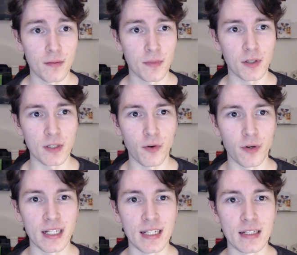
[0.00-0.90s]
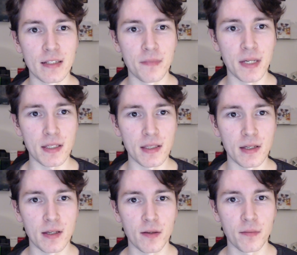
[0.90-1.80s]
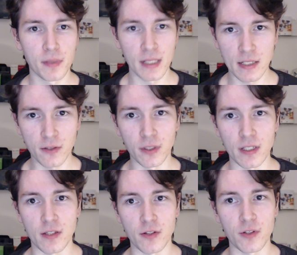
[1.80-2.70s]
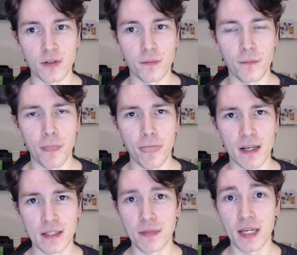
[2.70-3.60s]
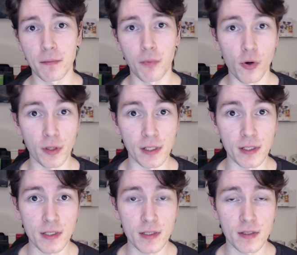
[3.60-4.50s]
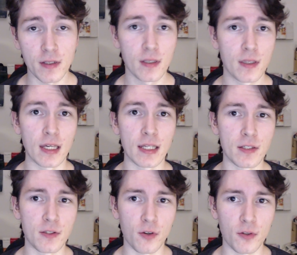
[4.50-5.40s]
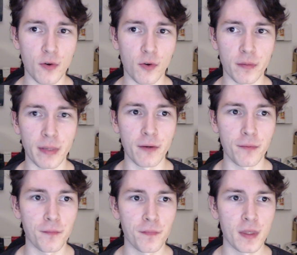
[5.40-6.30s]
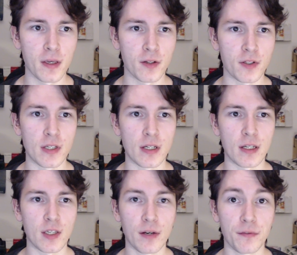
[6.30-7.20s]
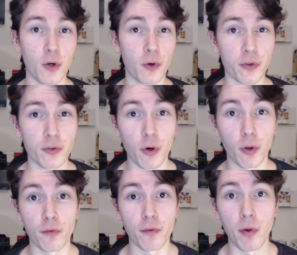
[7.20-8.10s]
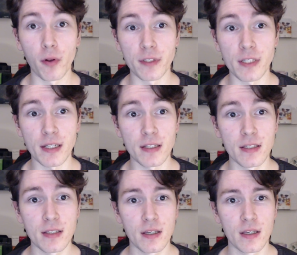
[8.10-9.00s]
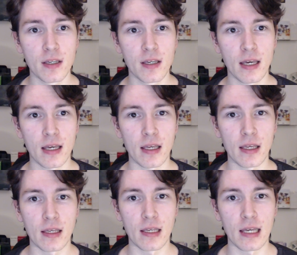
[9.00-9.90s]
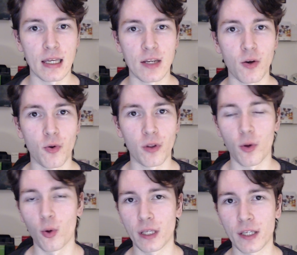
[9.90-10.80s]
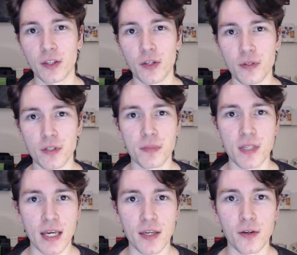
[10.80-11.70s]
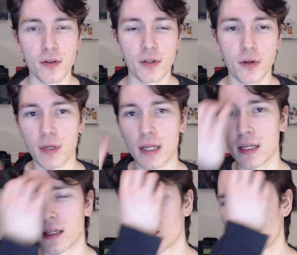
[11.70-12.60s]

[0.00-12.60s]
because I already dismissed political discussion as being a pointless thing to talk about, because uh, you have no control over politics, uh, and it all all it can do is upset you, you know, getting